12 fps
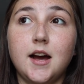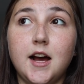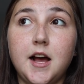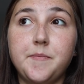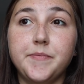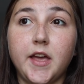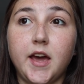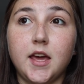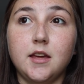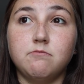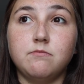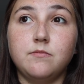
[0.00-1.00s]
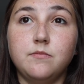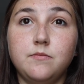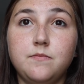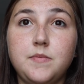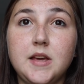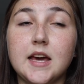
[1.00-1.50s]
I
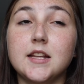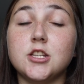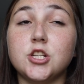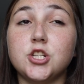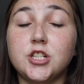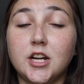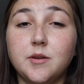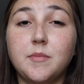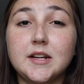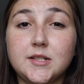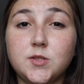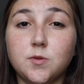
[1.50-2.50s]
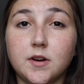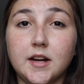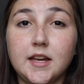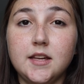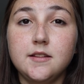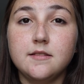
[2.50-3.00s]
began to share my
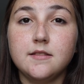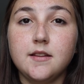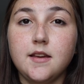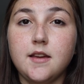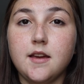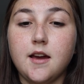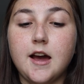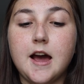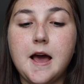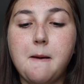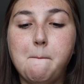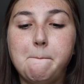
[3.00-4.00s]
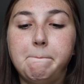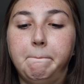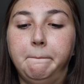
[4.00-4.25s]
story. And